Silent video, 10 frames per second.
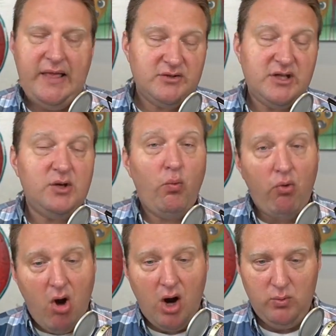And there's nothing
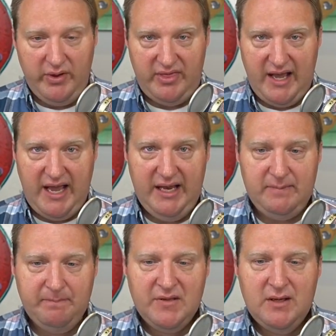wrong with
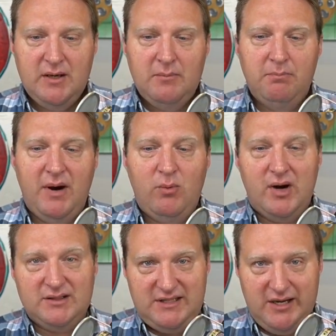that. But
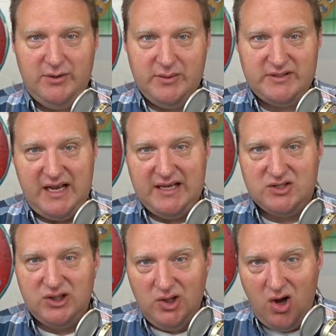what I'll tell you is,
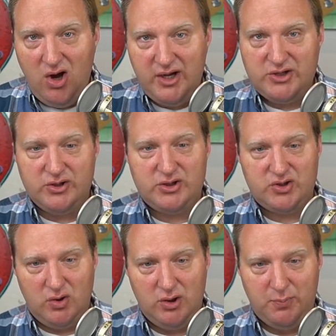as long as you're
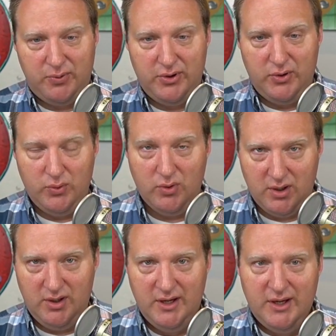
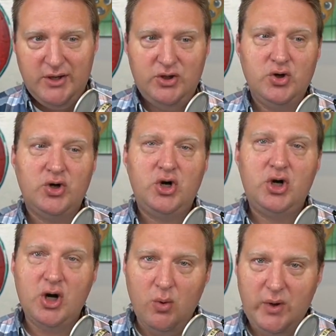solopreneur, you're
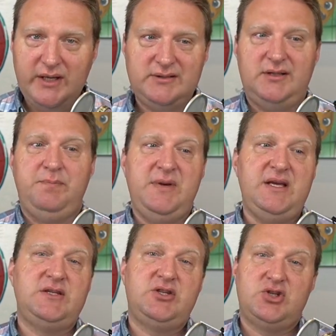going to
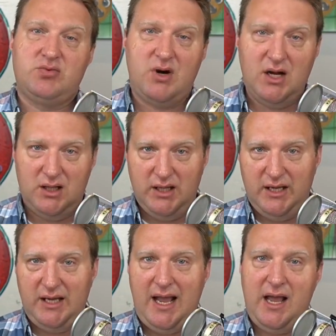be
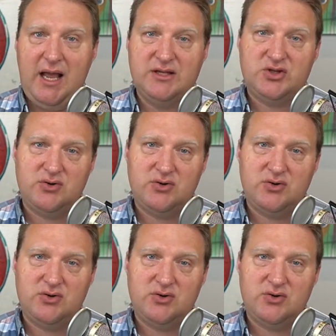struggling and